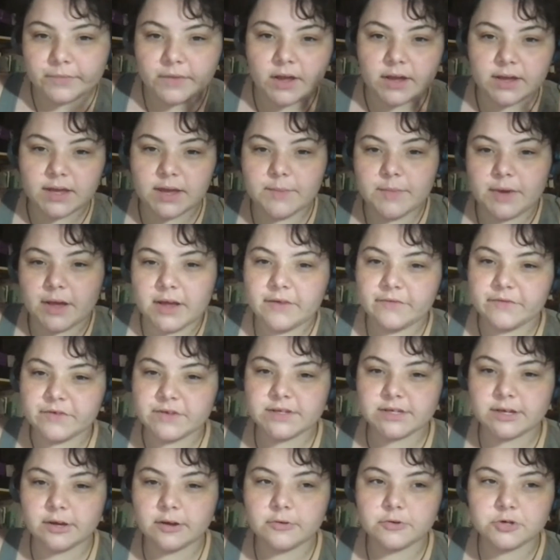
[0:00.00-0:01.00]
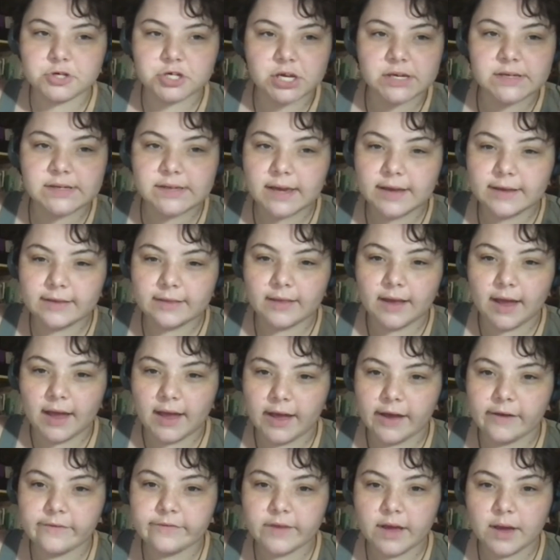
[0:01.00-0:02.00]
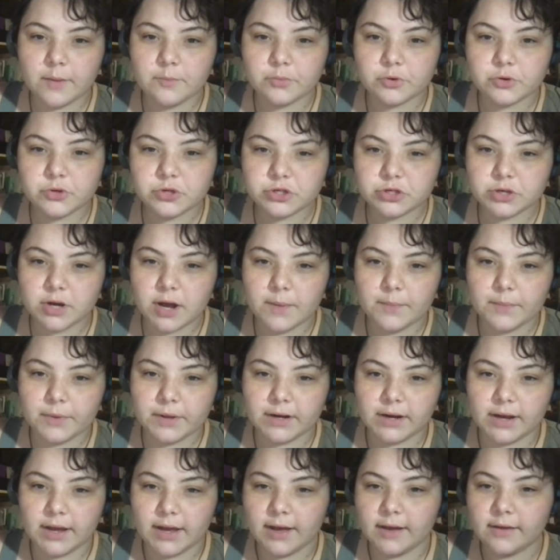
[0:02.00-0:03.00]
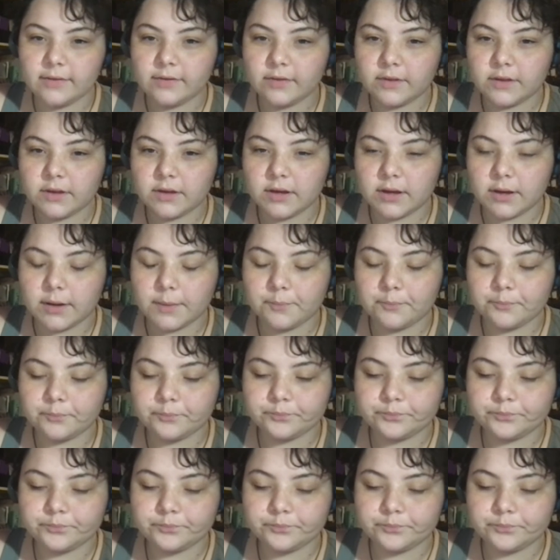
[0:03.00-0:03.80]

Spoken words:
I keep my FSO just like I have that Bootstrap, and I had the